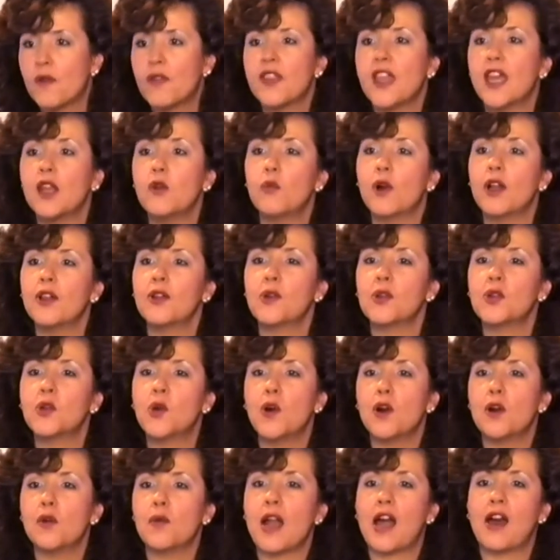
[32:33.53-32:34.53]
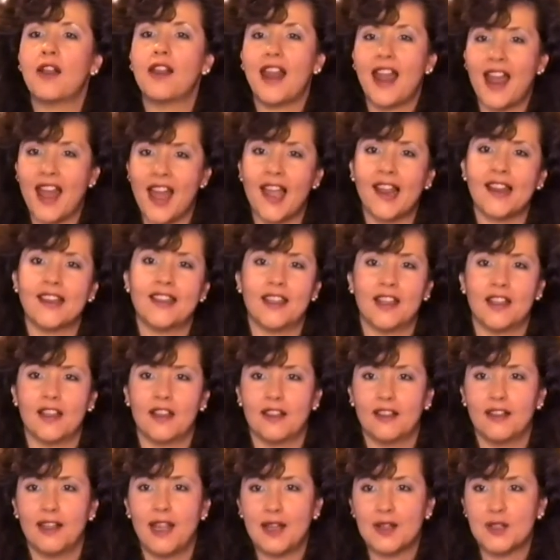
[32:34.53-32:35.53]
Then one could go around
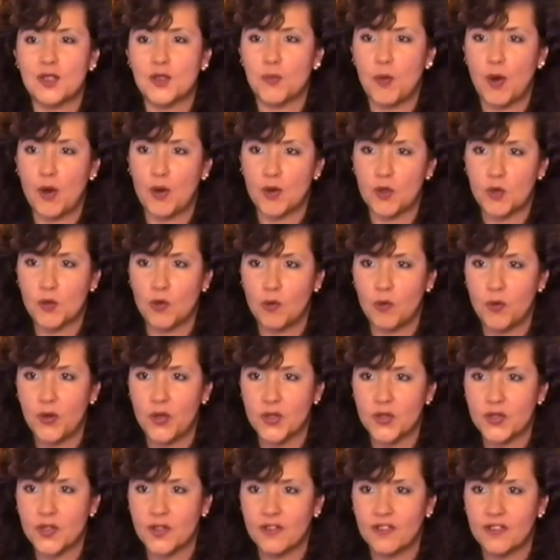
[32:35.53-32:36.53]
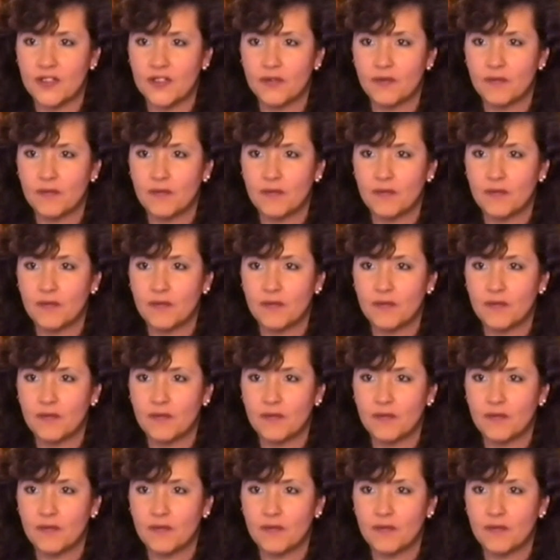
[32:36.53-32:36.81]
acting like a spiritual person.